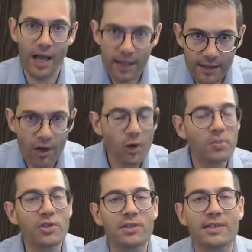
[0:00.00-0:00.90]
Other
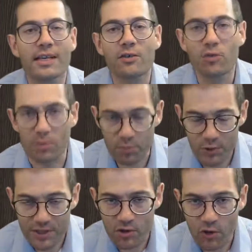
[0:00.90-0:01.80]
options that you can
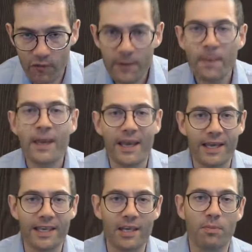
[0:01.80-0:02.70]
print off
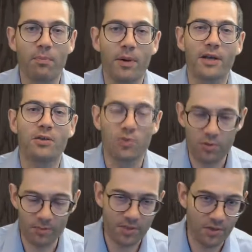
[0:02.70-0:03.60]
and keep by your
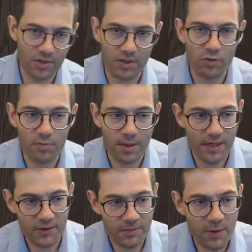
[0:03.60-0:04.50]
computer or by
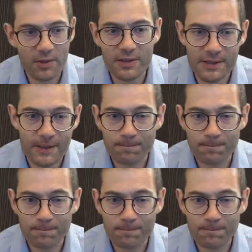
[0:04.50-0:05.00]
your monitor.